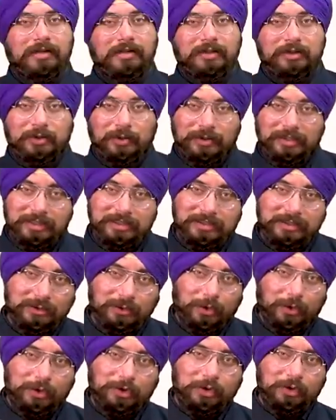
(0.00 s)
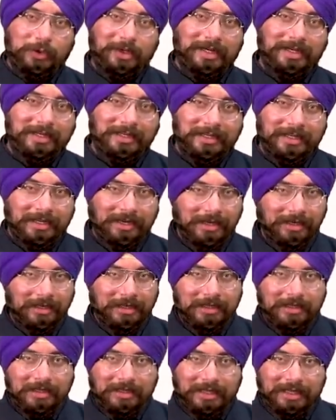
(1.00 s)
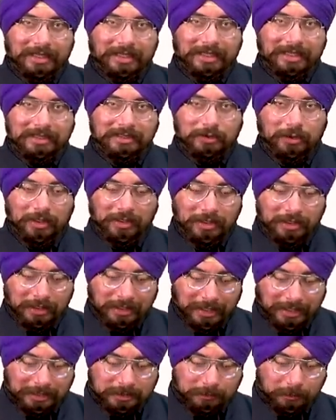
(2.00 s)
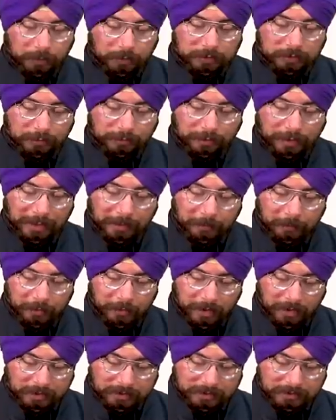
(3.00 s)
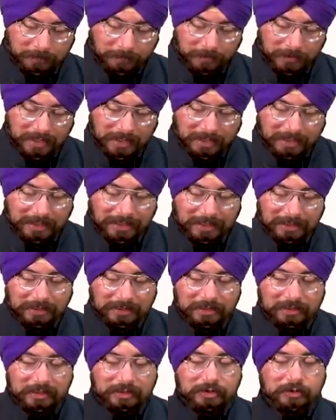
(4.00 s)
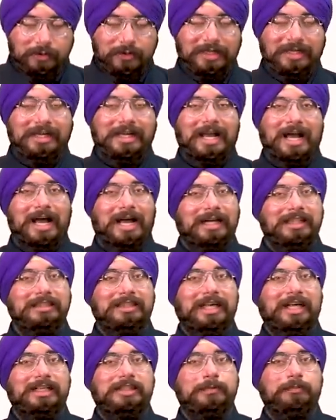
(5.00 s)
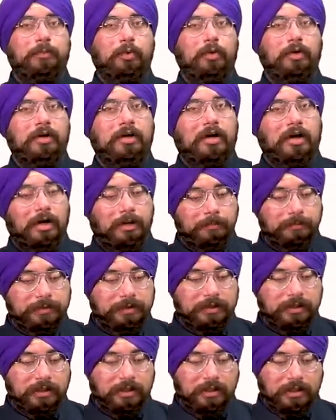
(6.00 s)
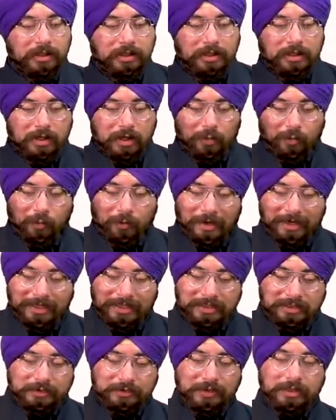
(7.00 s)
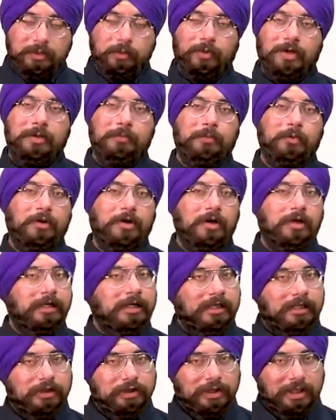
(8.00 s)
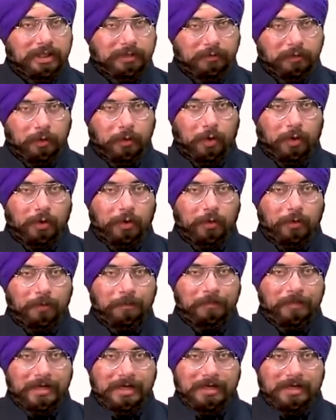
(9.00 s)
so this is also aiding in increase on exports of our products then district as export hubs now, one district, one product initiative, you all know.